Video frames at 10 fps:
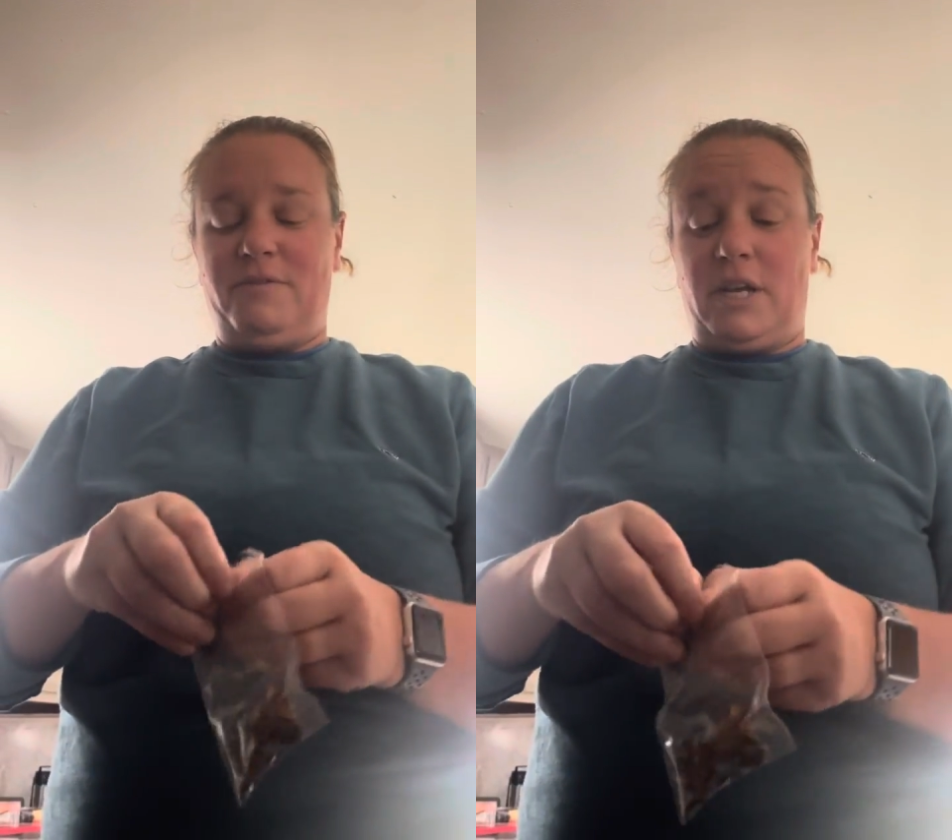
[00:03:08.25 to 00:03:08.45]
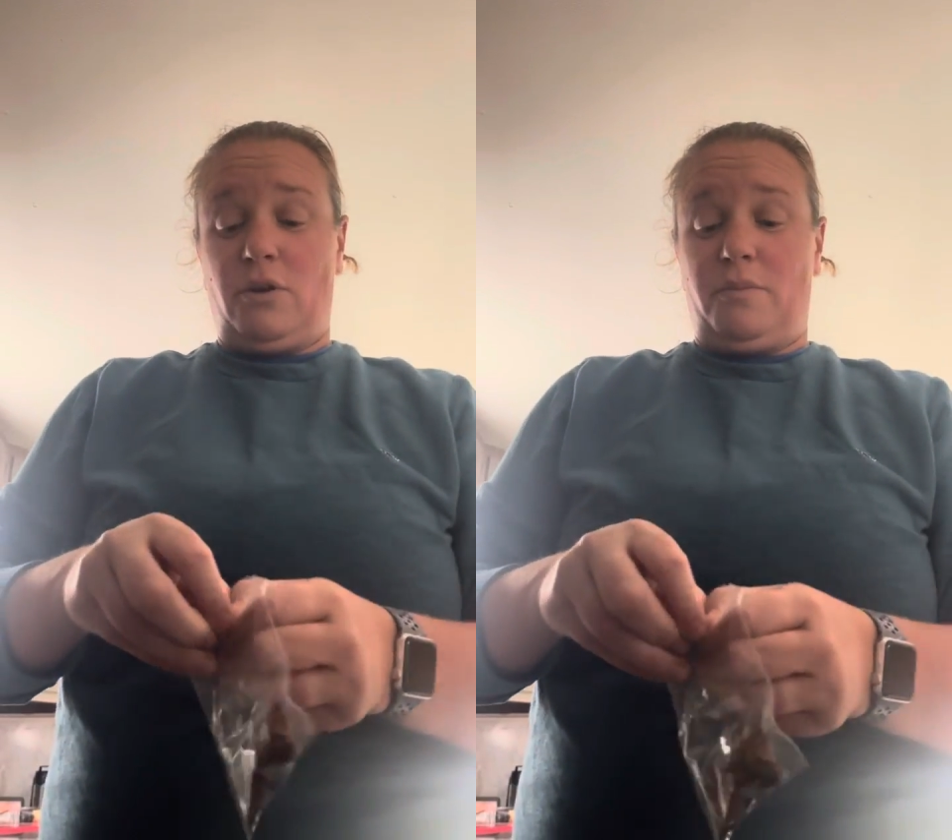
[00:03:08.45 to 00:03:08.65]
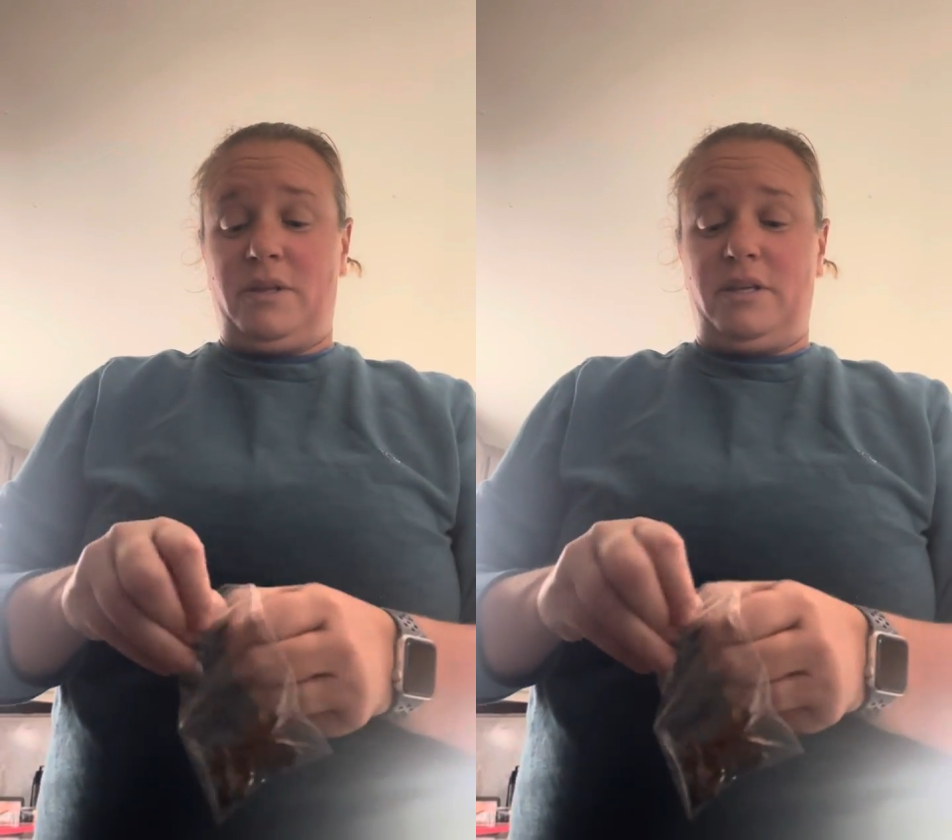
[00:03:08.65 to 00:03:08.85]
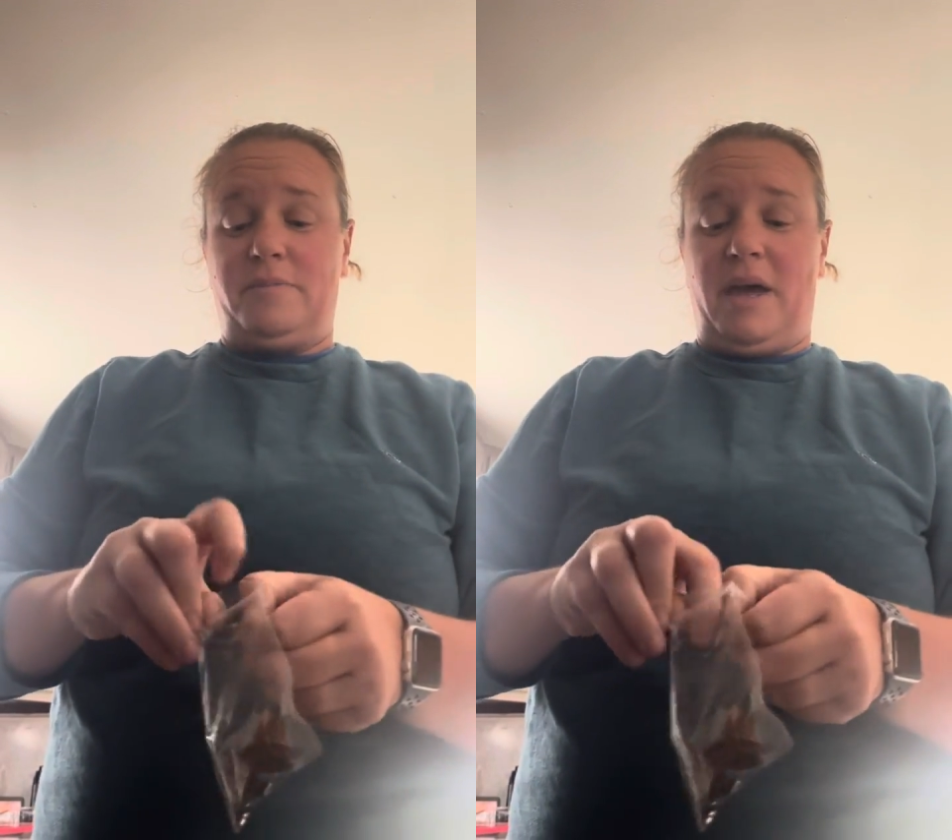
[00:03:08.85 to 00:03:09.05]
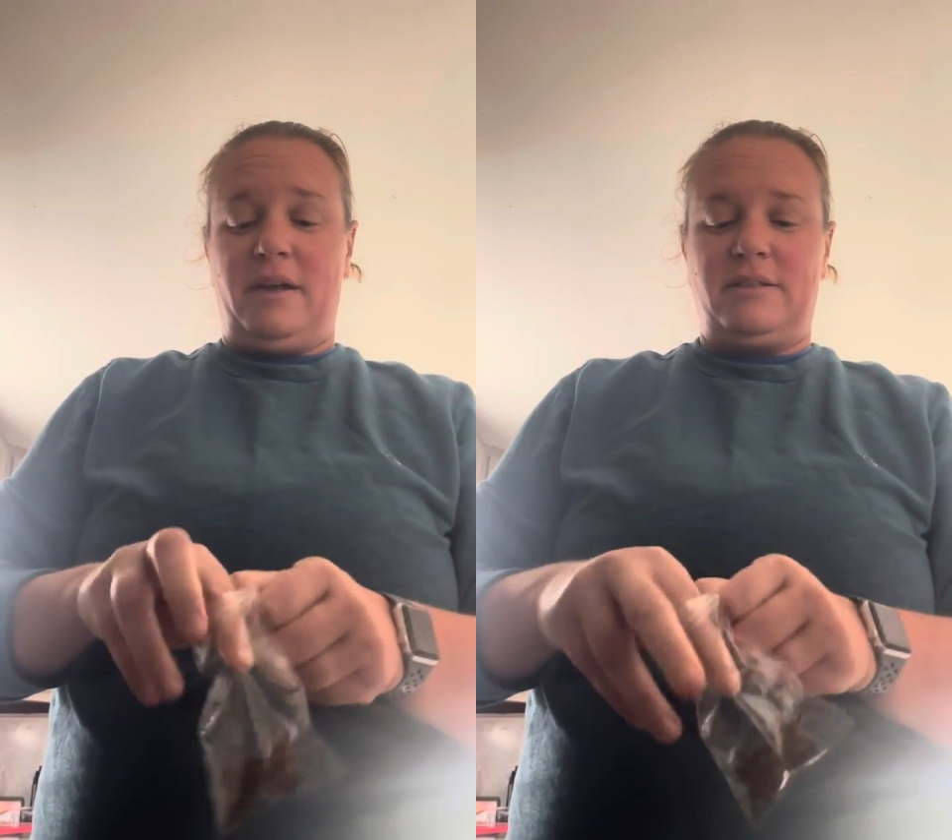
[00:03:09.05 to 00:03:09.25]
I can open these
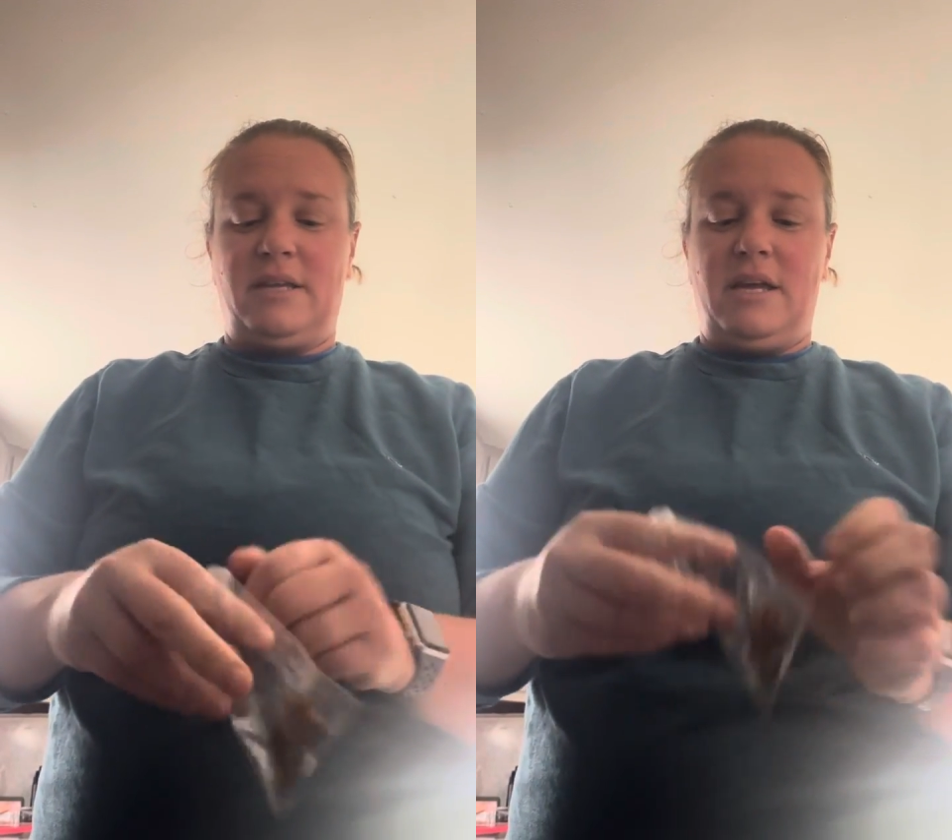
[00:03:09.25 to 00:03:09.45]
bags.